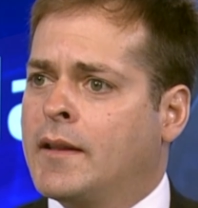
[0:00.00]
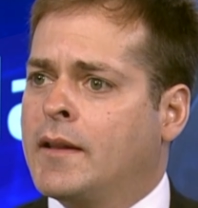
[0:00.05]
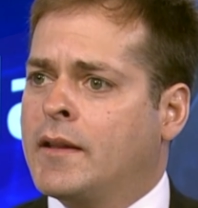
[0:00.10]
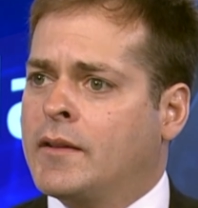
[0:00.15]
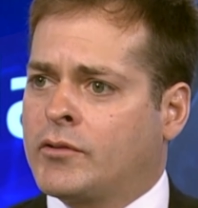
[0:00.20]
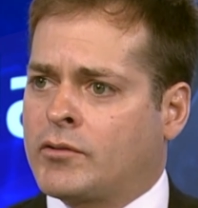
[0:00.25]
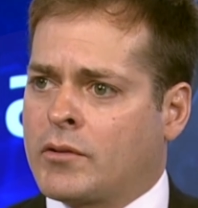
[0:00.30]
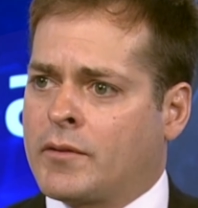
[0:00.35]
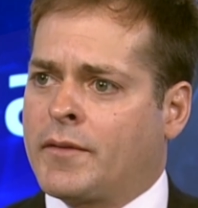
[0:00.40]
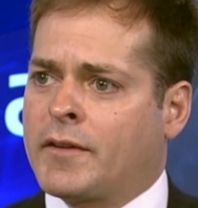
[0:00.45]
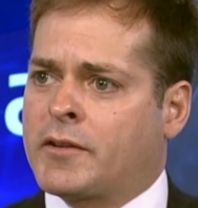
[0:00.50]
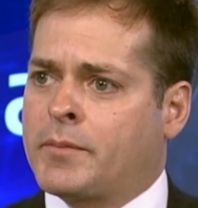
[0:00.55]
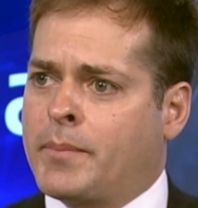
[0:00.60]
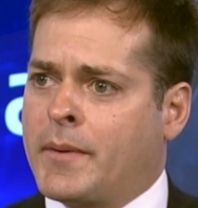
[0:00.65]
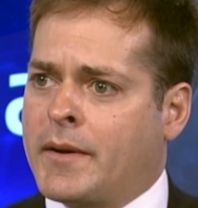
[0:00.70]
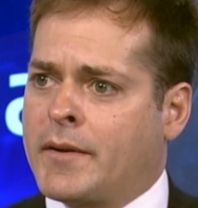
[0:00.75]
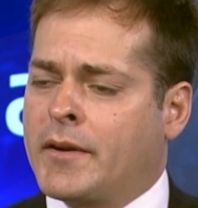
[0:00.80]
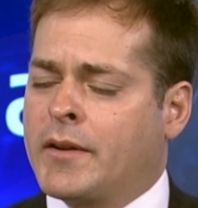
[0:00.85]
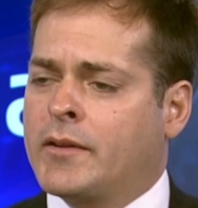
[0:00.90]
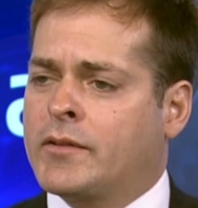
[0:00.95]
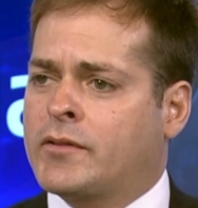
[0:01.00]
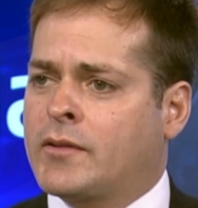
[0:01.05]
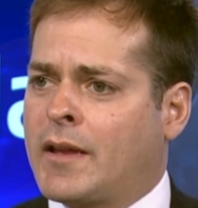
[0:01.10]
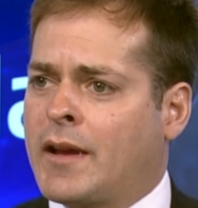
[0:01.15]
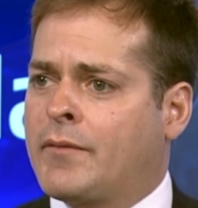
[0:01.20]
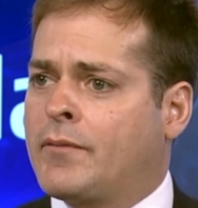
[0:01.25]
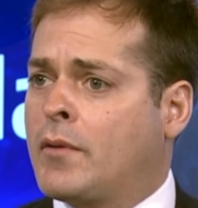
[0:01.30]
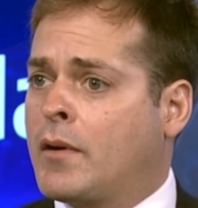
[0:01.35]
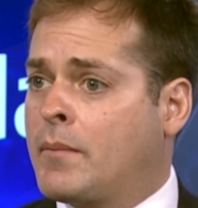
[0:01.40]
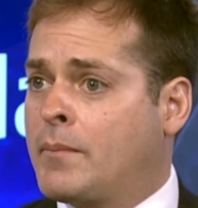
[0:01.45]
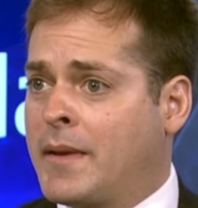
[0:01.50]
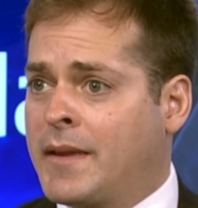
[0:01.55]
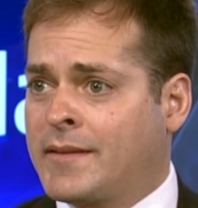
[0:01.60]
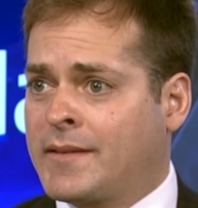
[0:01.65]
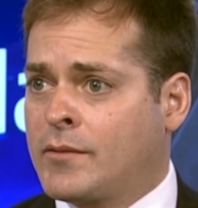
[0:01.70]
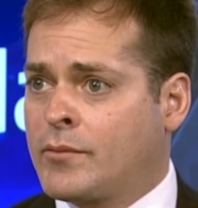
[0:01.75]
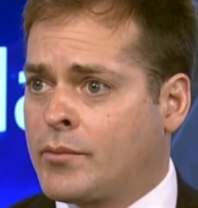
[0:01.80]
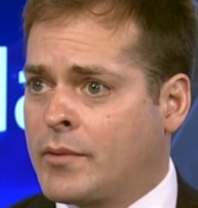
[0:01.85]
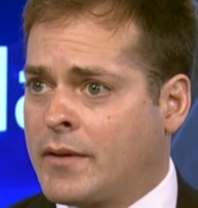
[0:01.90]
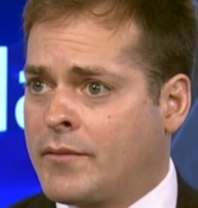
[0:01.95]
sort of experience. You have
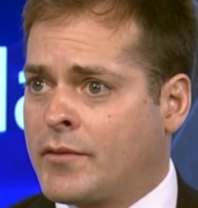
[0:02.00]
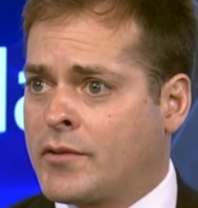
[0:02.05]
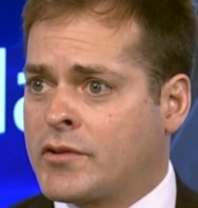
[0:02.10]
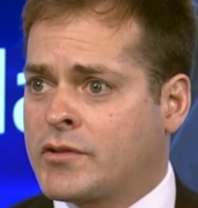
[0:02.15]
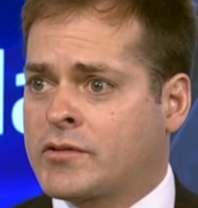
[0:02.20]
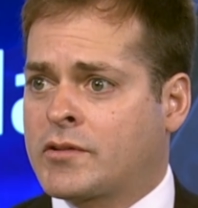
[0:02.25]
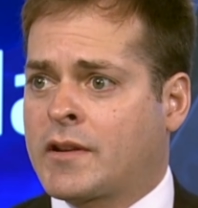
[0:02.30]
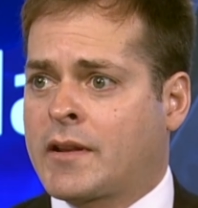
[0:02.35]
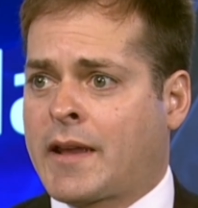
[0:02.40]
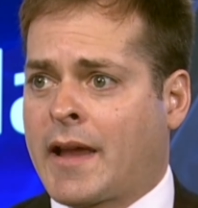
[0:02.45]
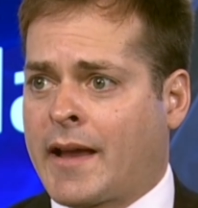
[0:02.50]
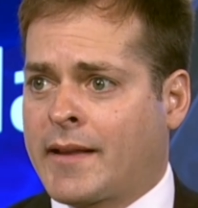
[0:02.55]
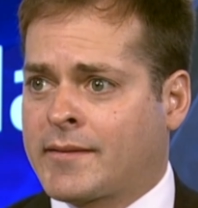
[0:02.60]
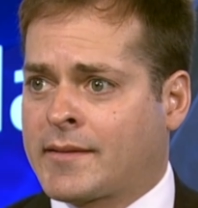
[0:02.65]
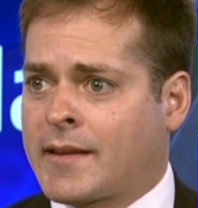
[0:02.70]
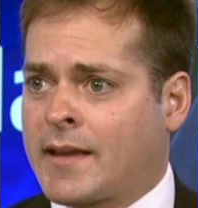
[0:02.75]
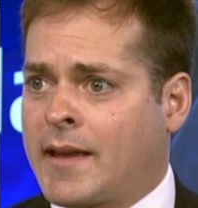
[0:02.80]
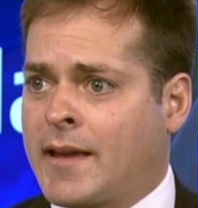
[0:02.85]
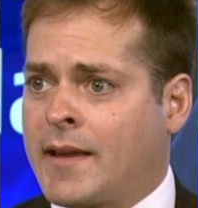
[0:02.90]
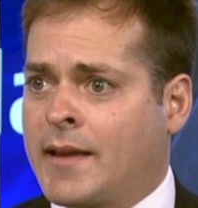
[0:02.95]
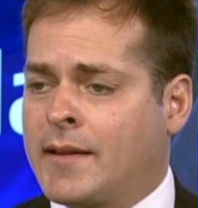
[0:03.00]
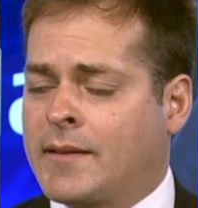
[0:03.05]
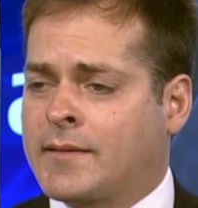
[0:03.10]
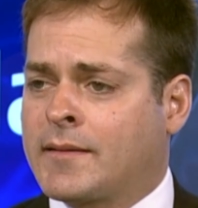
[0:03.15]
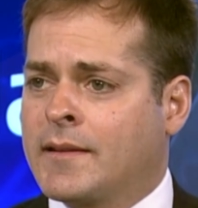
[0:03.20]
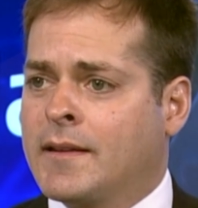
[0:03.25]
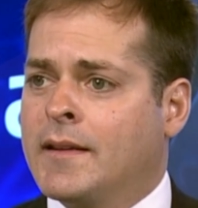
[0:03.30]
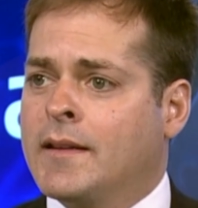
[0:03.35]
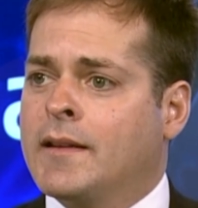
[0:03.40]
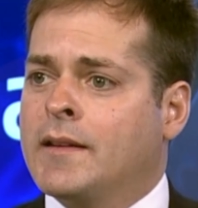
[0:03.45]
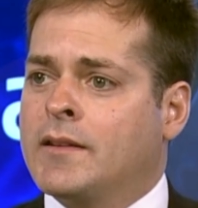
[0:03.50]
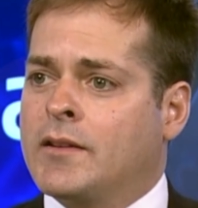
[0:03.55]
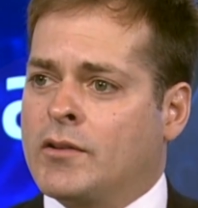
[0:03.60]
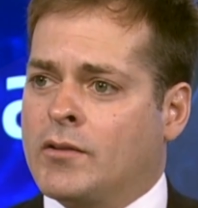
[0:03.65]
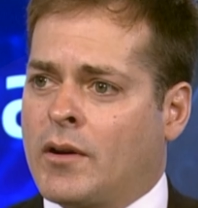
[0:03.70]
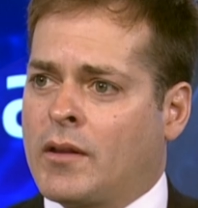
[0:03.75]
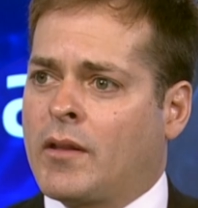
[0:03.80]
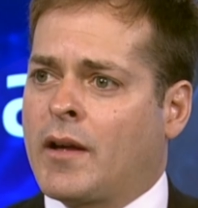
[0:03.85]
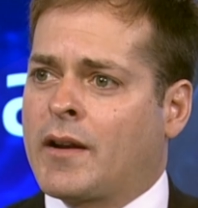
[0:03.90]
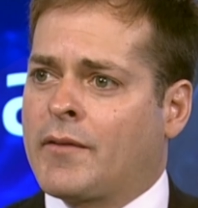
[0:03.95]
amazing rivers, cascades. A
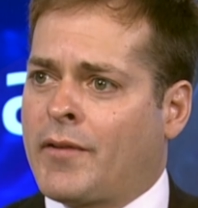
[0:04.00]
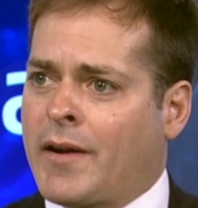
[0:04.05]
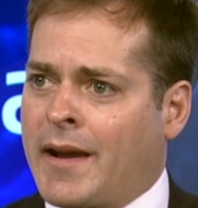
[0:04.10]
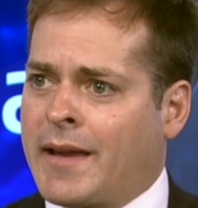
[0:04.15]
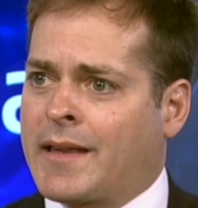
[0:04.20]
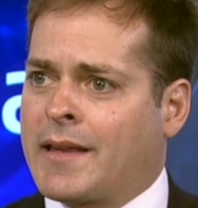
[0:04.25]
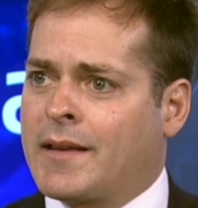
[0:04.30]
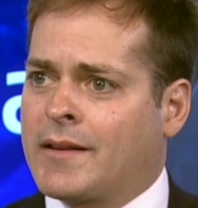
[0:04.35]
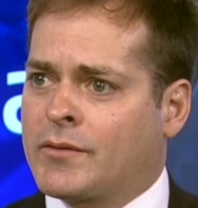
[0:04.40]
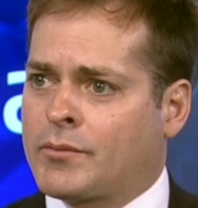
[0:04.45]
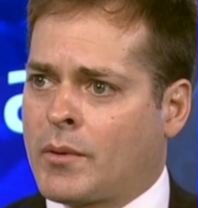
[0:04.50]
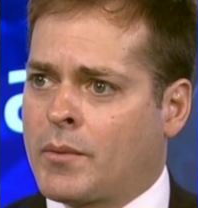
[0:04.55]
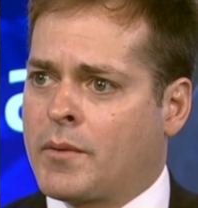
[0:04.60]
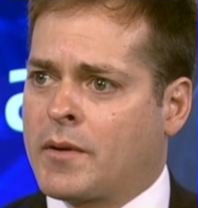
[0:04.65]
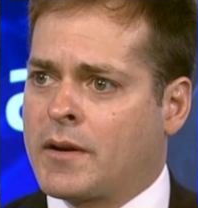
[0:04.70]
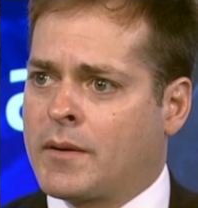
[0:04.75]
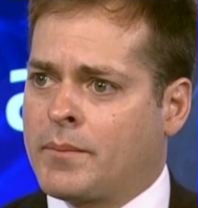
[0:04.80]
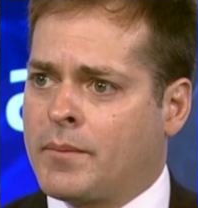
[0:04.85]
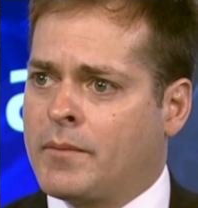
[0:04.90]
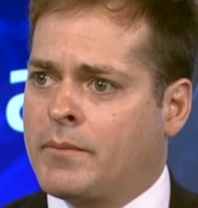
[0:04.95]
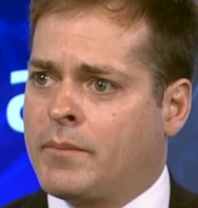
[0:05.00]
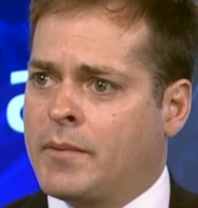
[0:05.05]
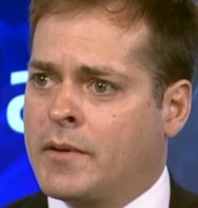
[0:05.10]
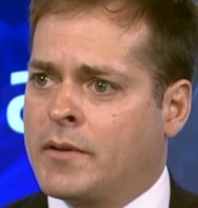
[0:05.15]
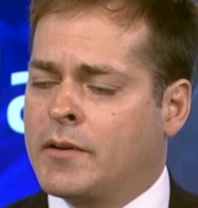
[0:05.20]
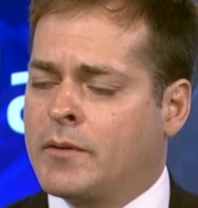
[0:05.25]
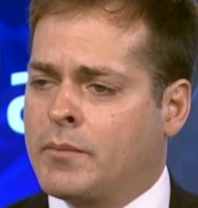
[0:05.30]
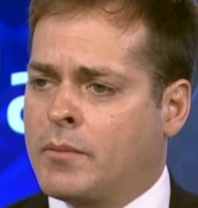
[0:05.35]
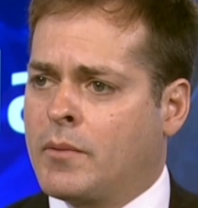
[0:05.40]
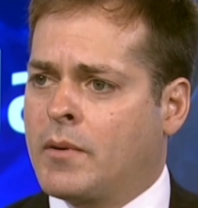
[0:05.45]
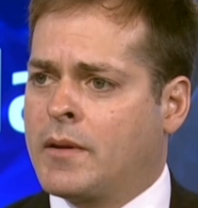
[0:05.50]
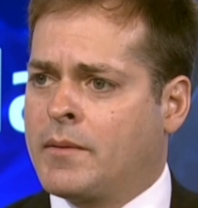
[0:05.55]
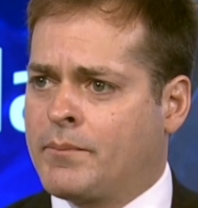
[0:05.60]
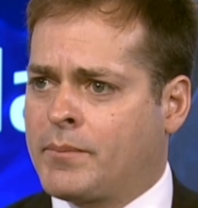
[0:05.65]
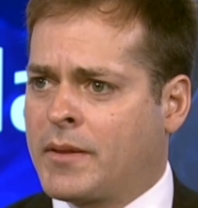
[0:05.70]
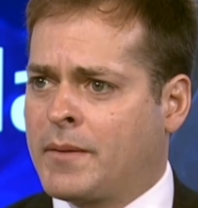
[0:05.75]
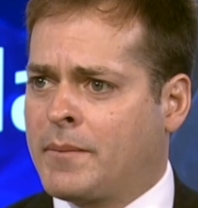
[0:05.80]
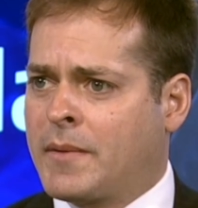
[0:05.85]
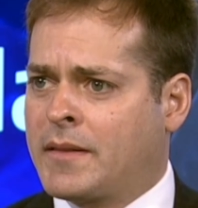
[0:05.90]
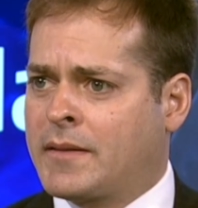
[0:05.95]
lot of hiking is what we're going to,
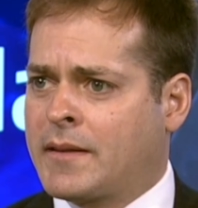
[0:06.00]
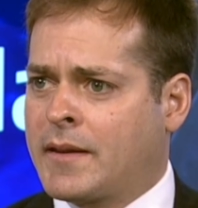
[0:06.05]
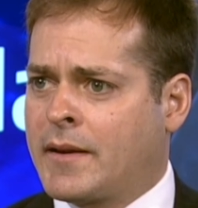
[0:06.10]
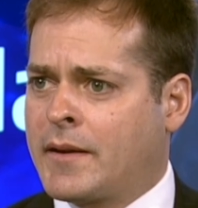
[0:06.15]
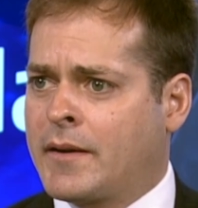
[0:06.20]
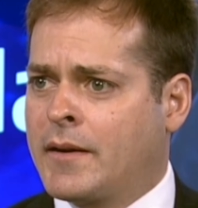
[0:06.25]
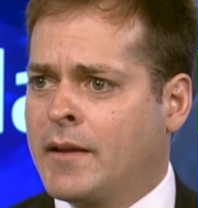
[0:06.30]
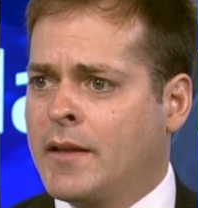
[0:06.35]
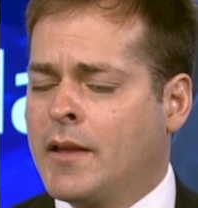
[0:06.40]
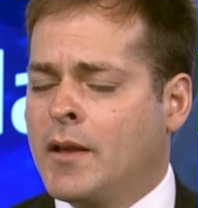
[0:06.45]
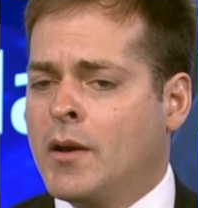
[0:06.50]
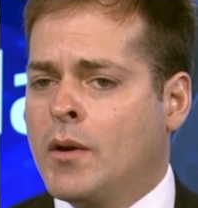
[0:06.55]
implement there.